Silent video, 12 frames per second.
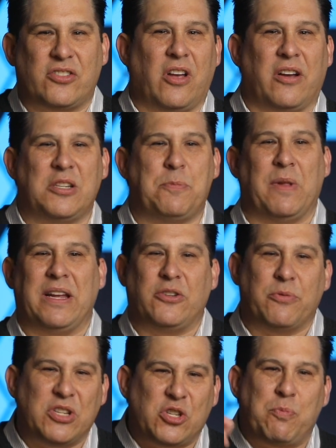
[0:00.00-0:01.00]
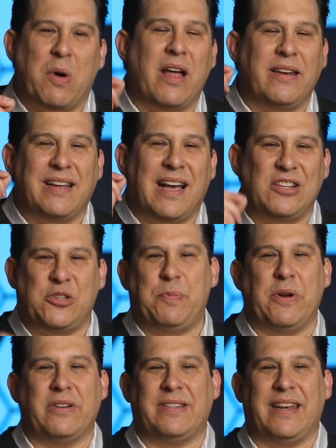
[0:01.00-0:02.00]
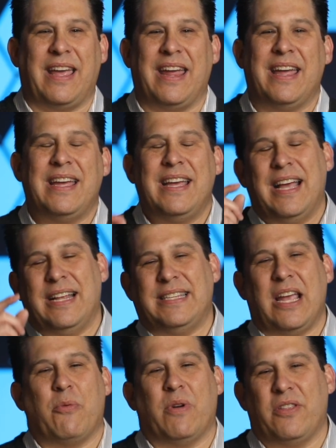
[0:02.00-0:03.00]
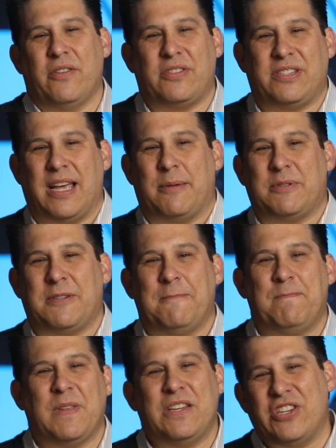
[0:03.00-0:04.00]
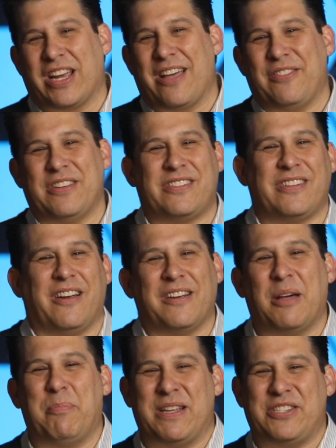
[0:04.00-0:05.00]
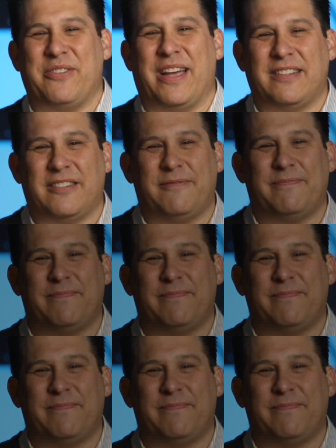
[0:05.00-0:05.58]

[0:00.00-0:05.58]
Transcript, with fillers: song is playing to respond to God's Spirit today and take one of those steps. Check out this song. God bless you guys.